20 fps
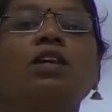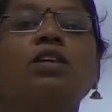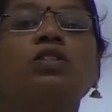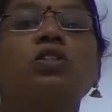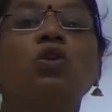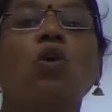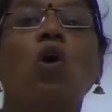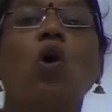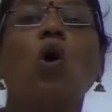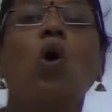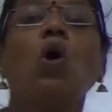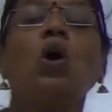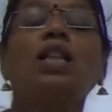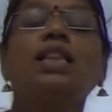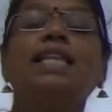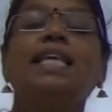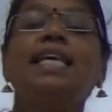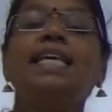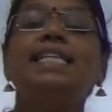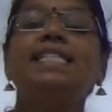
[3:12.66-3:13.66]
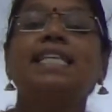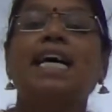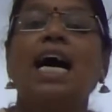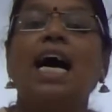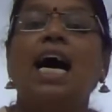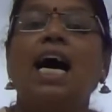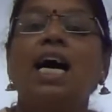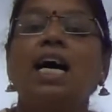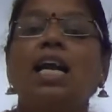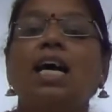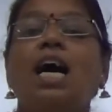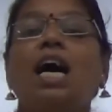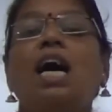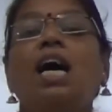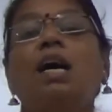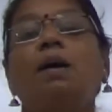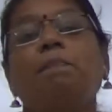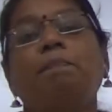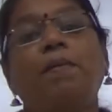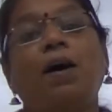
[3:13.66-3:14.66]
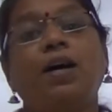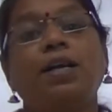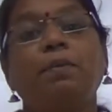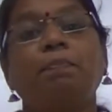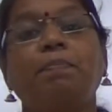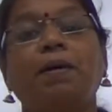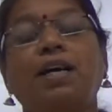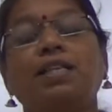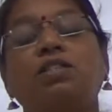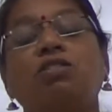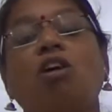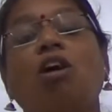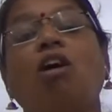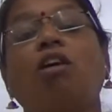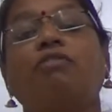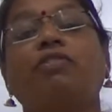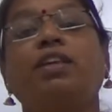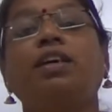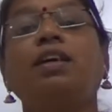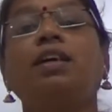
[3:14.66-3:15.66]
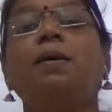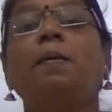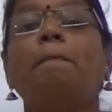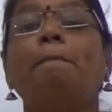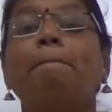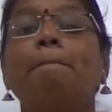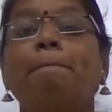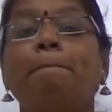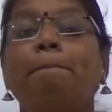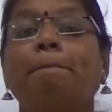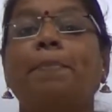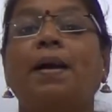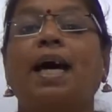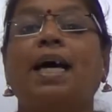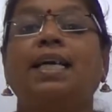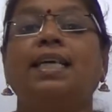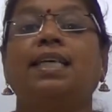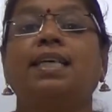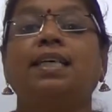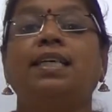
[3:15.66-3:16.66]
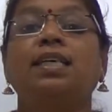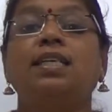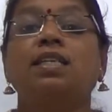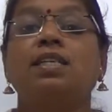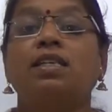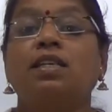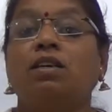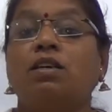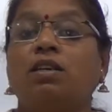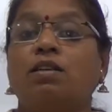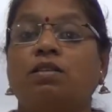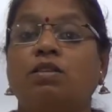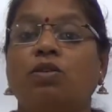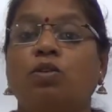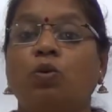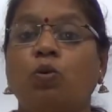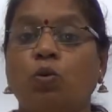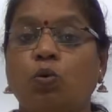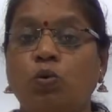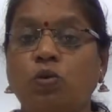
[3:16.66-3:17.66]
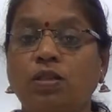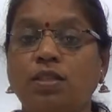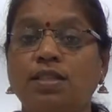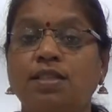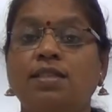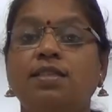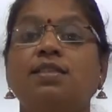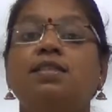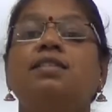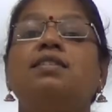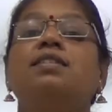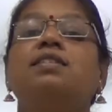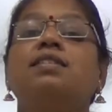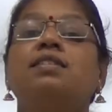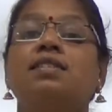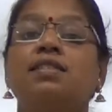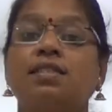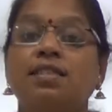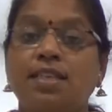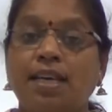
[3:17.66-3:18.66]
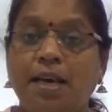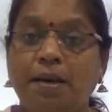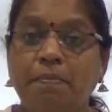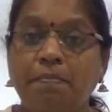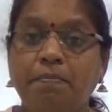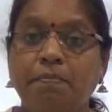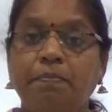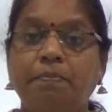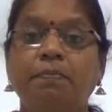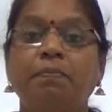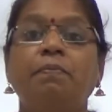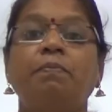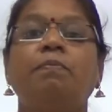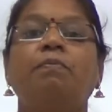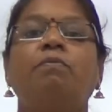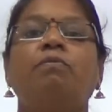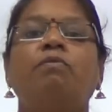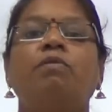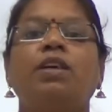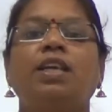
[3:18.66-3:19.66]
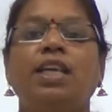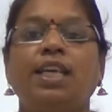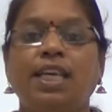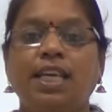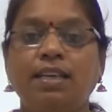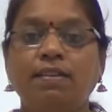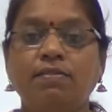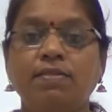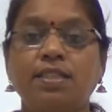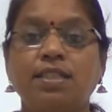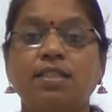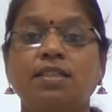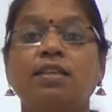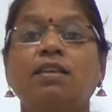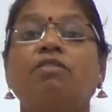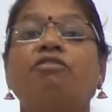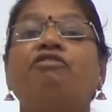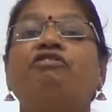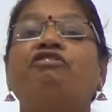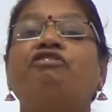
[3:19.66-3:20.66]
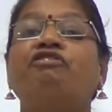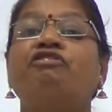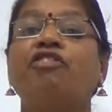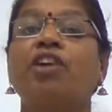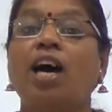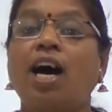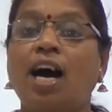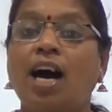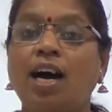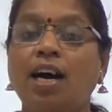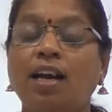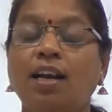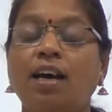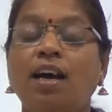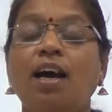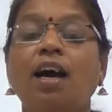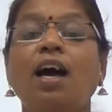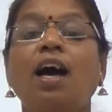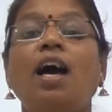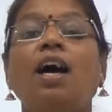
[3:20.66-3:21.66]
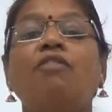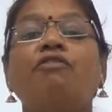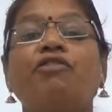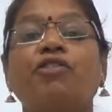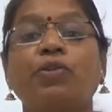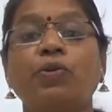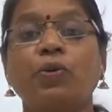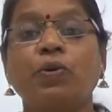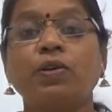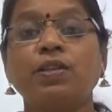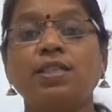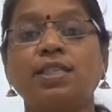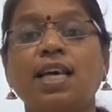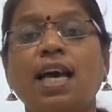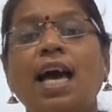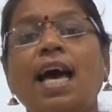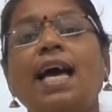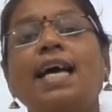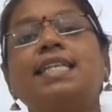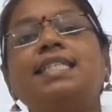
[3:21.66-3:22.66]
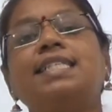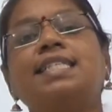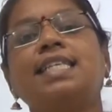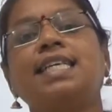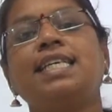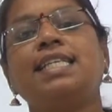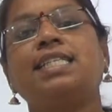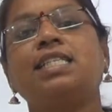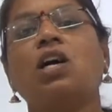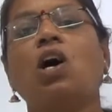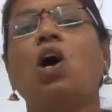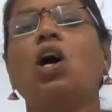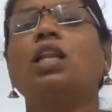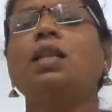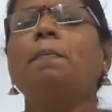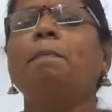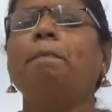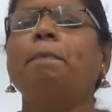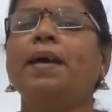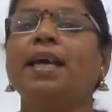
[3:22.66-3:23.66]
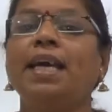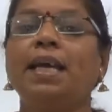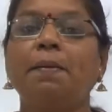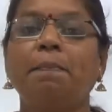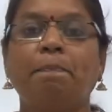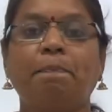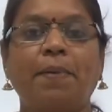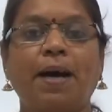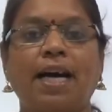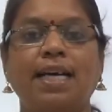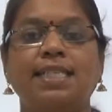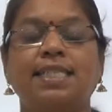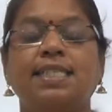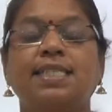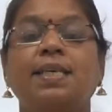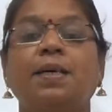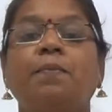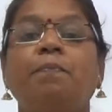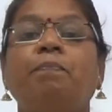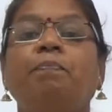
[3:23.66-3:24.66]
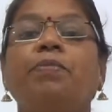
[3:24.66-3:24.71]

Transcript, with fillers: So all these are body parts of the plant. Root, stem, leaves, flower, fruits and seeds are the main parts.